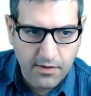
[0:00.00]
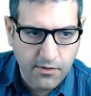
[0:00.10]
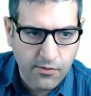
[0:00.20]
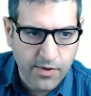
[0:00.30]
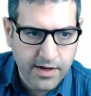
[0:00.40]

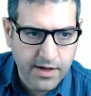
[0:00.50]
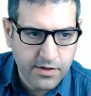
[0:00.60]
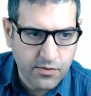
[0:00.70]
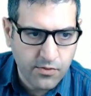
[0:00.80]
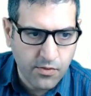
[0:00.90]

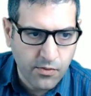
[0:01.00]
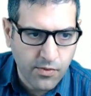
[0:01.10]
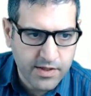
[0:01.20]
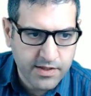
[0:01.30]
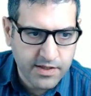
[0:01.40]

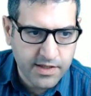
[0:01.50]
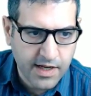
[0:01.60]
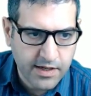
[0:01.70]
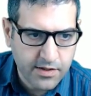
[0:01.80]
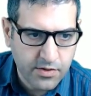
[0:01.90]

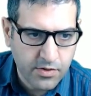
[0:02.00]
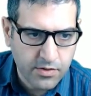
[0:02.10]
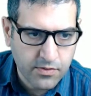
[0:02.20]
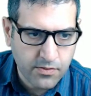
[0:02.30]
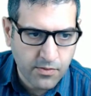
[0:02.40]

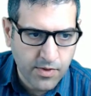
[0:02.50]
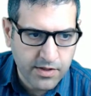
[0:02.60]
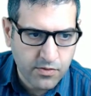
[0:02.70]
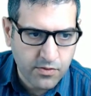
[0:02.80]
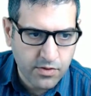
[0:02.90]

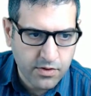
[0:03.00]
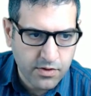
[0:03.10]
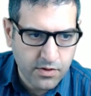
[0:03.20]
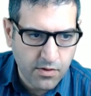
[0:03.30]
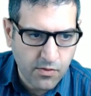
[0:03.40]

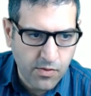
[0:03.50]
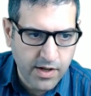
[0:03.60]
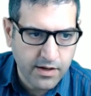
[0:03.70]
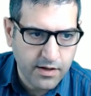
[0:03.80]
192.168.12.1.